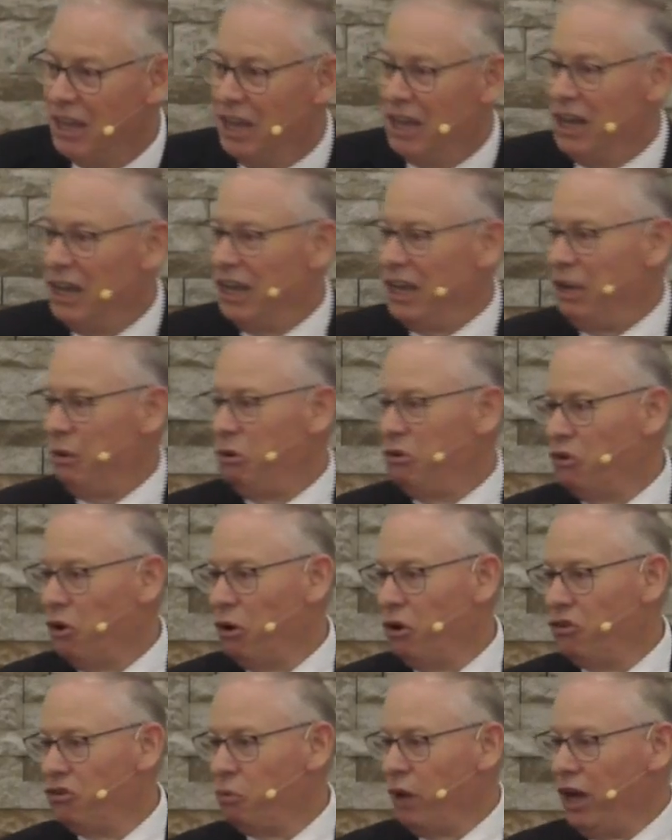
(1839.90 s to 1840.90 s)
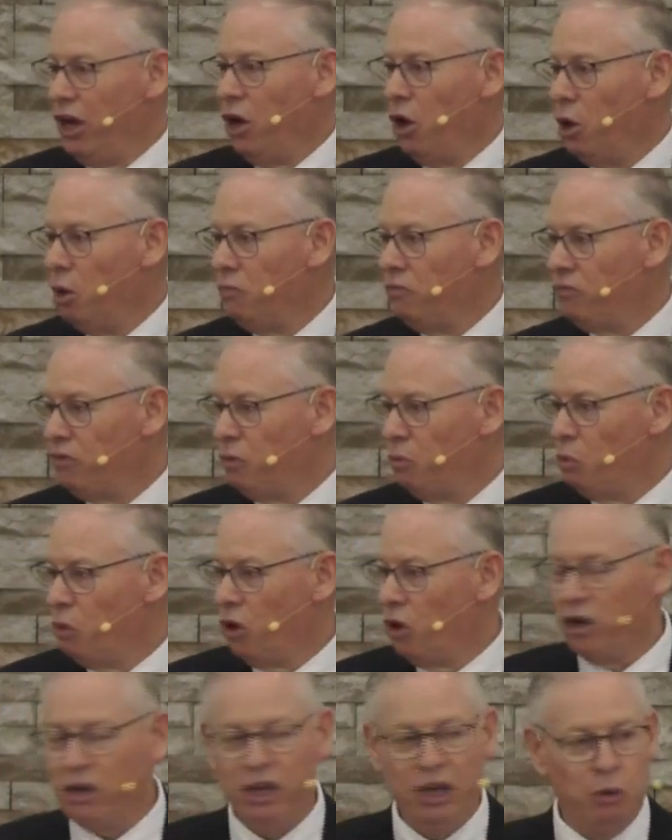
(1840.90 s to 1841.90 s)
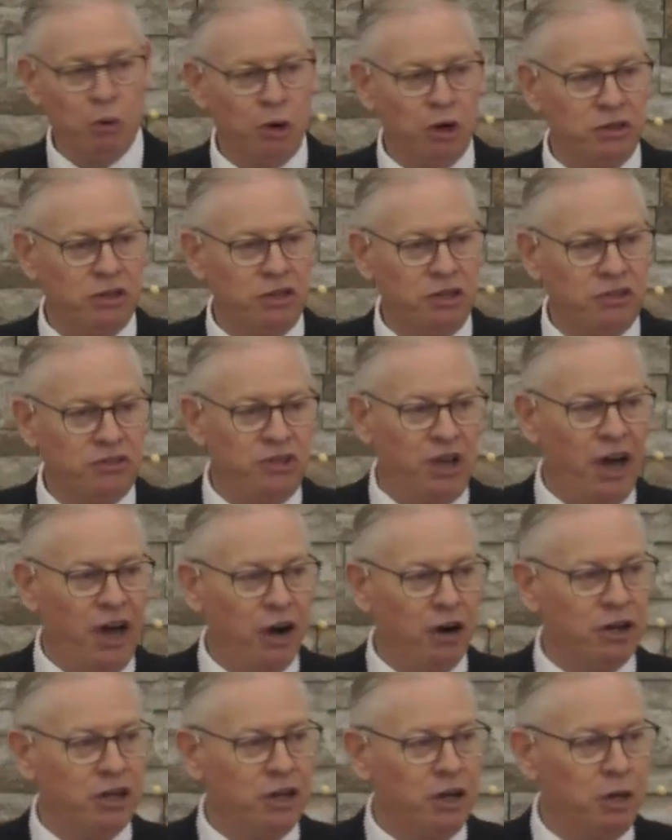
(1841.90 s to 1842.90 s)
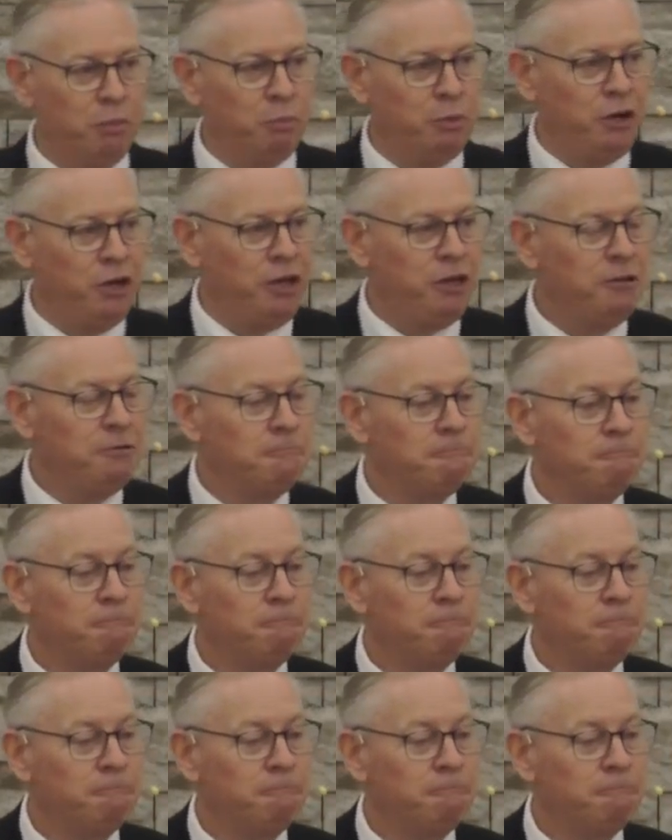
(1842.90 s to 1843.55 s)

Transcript: he was on his way home from work. He worked at a tire company.